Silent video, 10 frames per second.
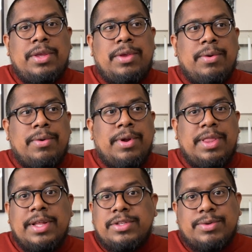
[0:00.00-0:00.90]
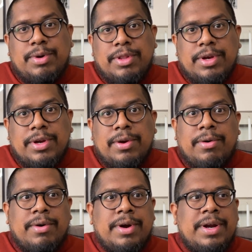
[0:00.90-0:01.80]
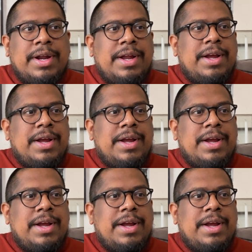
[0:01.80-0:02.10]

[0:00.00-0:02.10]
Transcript: your lint roller, or